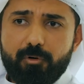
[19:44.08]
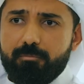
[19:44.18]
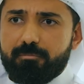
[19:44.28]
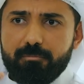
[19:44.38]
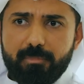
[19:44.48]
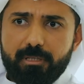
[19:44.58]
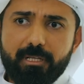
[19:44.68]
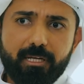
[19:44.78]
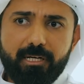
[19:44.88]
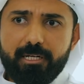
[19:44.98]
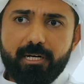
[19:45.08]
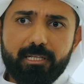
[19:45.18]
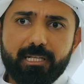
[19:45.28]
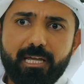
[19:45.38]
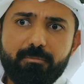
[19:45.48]
from the greenery
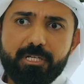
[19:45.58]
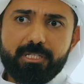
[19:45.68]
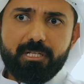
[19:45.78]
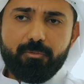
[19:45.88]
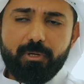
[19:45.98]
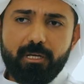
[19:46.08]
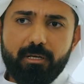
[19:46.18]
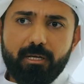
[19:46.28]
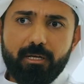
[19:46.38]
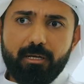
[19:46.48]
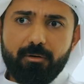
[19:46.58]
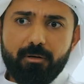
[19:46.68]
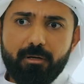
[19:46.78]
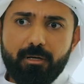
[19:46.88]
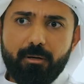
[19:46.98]
that I mentioned, we
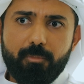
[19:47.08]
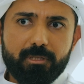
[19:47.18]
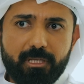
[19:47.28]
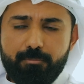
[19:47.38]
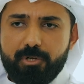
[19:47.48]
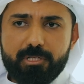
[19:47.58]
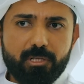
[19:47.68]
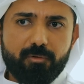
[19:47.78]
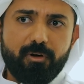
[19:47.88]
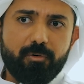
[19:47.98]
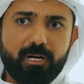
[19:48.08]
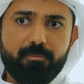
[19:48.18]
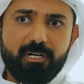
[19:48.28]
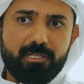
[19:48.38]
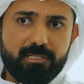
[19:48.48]
about 10% of our
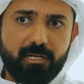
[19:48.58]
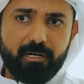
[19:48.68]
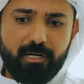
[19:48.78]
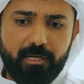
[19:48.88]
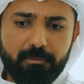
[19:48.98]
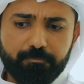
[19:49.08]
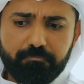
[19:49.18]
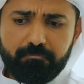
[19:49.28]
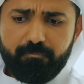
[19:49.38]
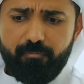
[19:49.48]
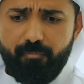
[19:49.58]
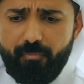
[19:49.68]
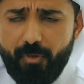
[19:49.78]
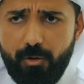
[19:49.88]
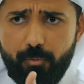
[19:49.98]
amenities are green.
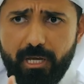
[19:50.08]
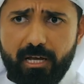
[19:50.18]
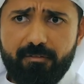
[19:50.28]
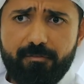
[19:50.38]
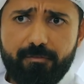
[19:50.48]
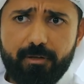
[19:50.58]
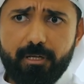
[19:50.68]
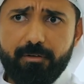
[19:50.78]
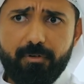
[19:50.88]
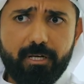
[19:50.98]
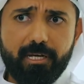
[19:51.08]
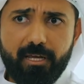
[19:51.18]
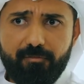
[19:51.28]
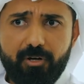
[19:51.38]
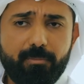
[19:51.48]
We have in
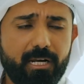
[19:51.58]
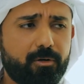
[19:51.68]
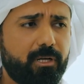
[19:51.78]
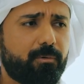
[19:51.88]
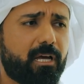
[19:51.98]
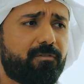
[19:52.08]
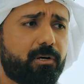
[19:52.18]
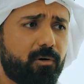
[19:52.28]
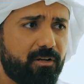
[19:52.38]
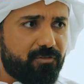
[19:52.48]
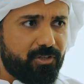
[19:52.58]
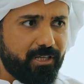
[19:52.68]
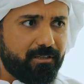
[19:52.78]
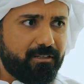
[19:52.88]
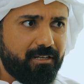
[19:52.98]
every balcony we have an olive tree,